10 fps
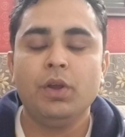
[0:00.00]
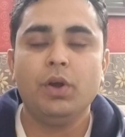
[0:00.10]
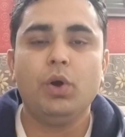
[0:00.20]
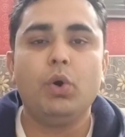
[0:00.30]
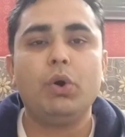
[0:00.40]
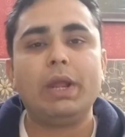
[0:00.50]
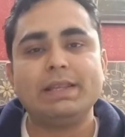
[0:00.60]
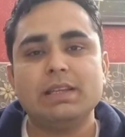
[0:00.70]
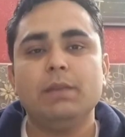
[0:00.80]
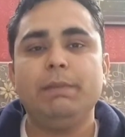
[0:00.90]
Or
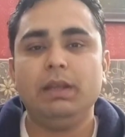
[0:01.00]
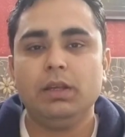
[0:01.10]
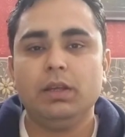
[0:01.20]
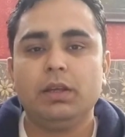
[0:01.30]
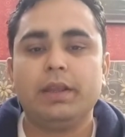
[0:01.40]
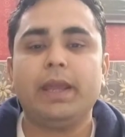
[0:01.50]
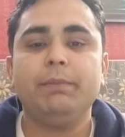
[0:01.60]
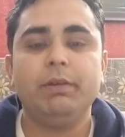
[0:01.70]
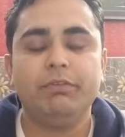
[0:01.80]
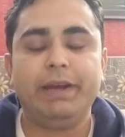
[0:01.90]
SLP can
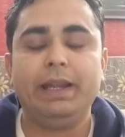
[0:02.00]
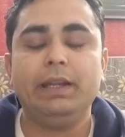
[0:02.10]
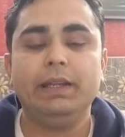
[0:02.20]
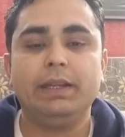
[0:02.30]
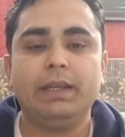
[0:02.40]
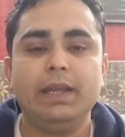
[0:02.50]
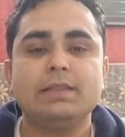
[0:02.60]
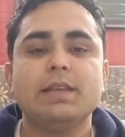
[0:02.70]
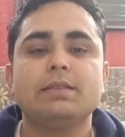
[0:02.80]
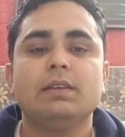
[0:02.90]
be filed in
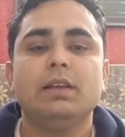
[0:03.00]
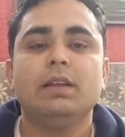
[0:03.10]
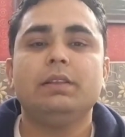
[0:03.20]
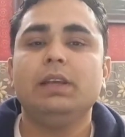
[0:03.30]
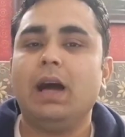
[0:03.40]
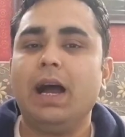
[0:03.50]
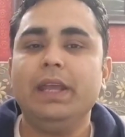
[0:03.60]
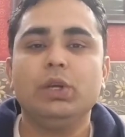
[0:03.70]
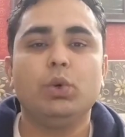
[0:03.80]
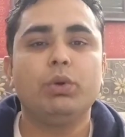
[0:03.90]
cases the high
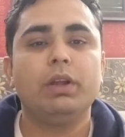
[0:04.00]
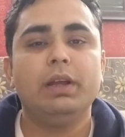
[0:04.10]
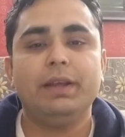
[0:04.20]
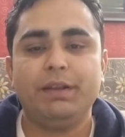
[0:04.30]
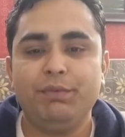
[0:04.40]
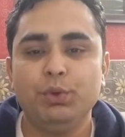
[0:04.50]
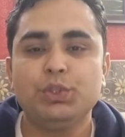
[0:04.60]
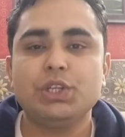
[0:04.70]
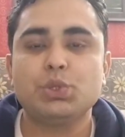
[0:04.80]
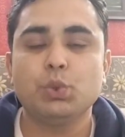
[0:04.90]
court
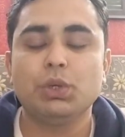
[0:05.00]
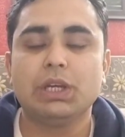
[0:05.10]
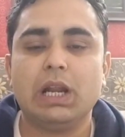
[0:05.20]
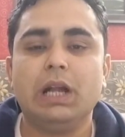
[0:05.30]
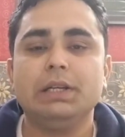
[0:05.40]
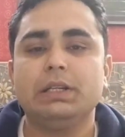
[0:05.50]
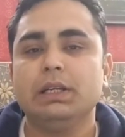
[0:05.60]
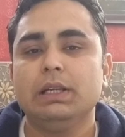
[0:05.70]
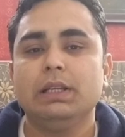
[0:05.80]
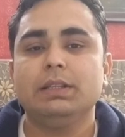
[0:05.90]
refuses to grant
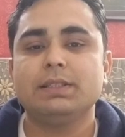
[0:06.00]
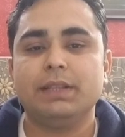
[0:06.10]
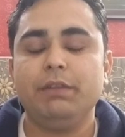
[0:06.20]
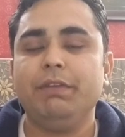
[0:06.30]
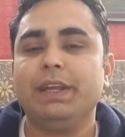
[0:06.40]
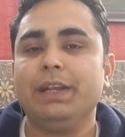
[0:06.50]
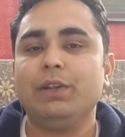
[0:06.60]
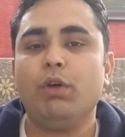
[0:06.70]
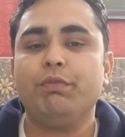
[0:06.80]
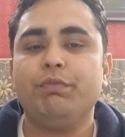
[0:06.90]
the certificate
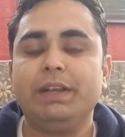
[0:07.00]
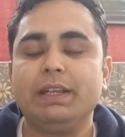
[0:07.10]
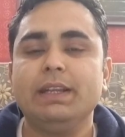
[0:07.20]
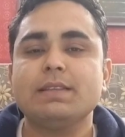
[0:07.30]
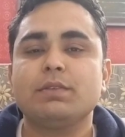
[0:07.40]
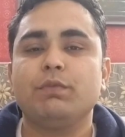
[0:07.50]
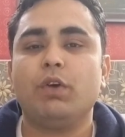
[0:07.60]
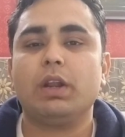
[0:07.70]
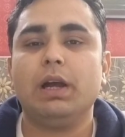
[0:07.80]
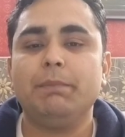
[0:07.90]
of fitness
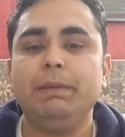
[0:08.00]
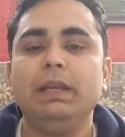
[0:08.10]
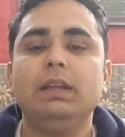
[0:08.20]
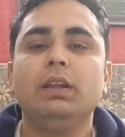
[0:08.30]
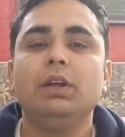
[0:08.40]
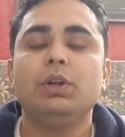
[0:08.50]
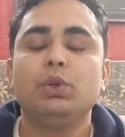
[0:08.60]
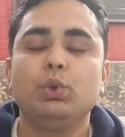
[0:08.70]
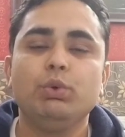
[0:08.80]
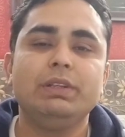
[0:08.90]
for appeal
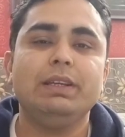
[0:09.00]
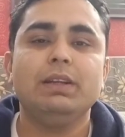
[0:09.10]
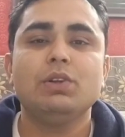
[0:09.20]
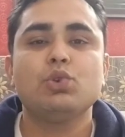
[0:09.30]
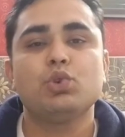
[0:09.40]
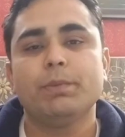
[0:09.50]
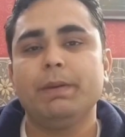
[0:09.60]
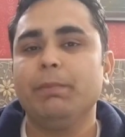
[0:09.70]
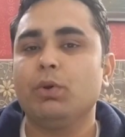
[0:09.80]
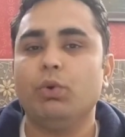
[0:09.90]
to the
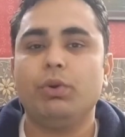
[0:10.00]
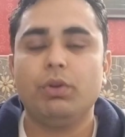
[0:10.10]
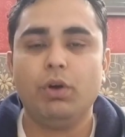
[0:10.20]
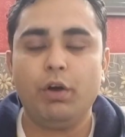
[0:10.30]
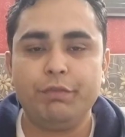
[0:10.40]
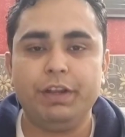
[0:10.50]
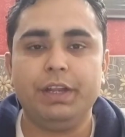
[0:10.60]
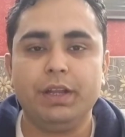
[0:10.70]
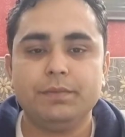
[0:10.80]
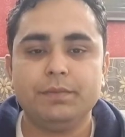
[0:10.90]
Supreme Court of India.